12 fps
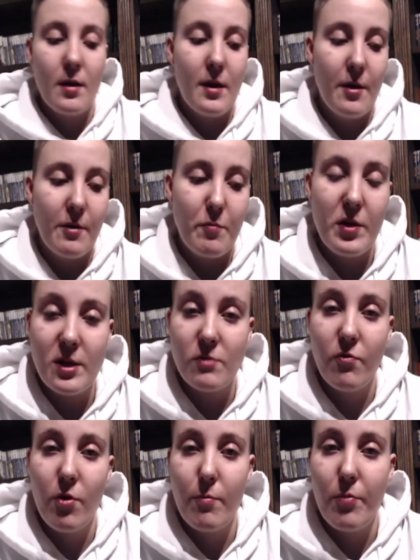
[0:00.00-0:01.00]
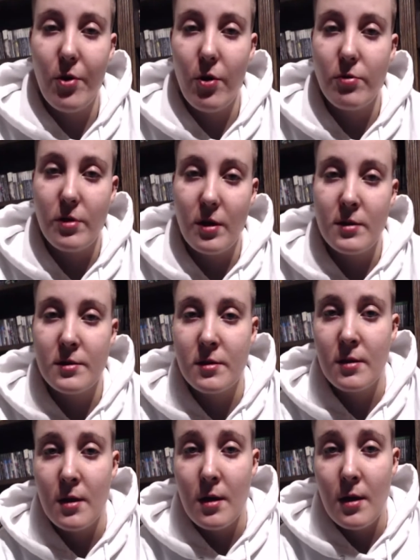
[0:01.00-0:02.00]
Now the PS4 Pro
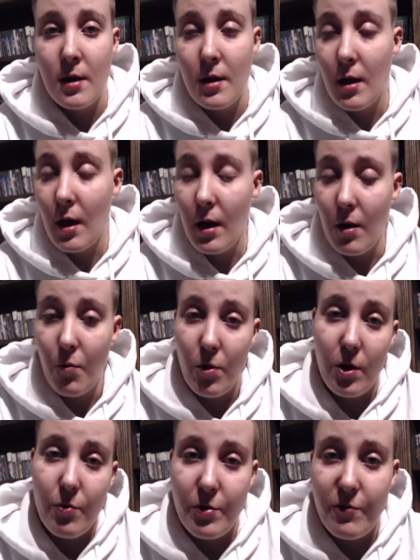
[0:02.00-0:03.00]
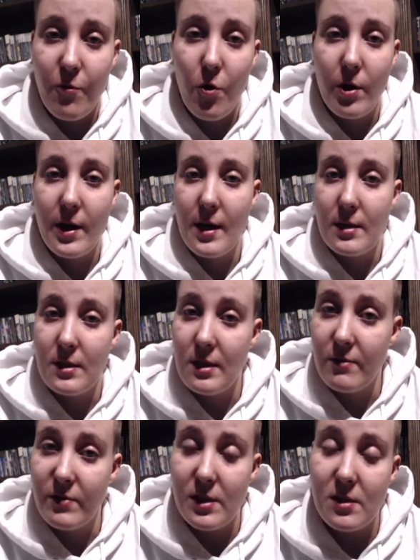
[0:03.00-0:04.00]
does work with 4K
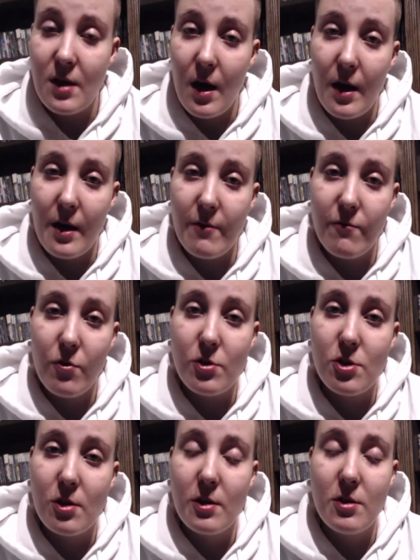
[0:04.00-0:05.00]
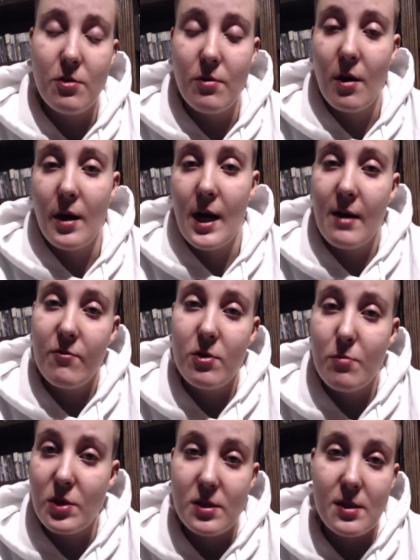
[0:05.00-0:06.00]
TVs. I unfortunately do not have one,
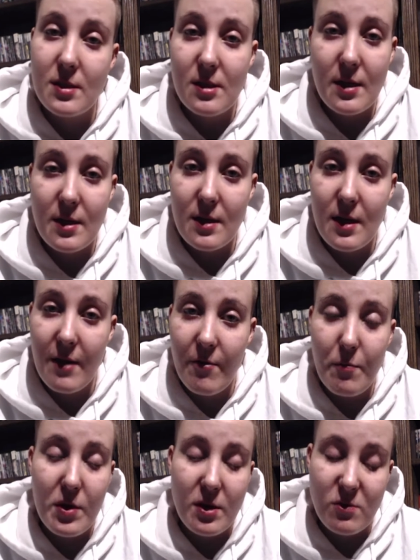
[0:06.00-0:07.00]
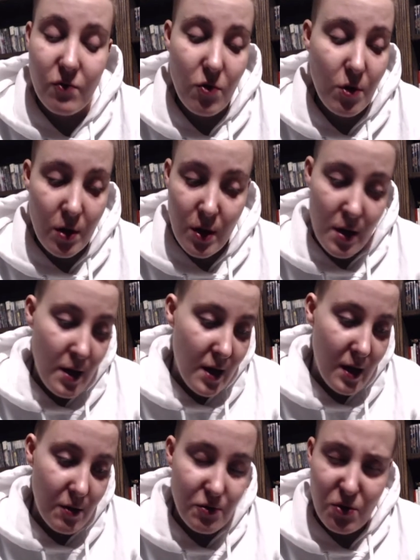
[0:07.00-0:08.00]
but since I didn't have a PS4
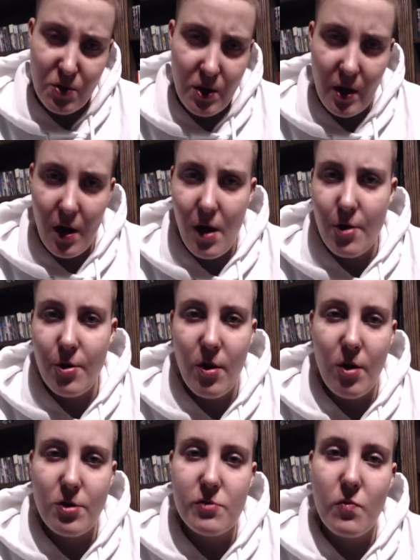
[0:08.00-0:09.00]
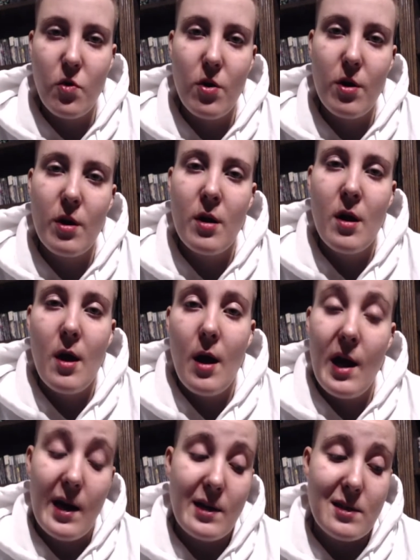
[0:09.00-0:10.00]
and it was only like $100 more,
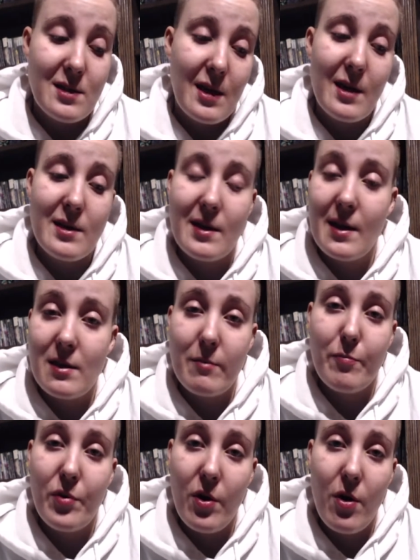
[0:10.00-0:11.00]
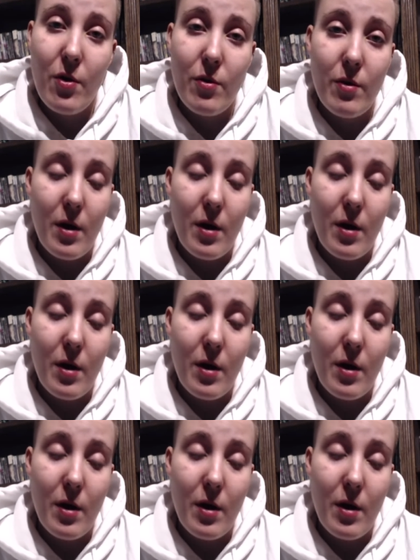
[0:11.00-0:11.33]
I decided to get the Pro.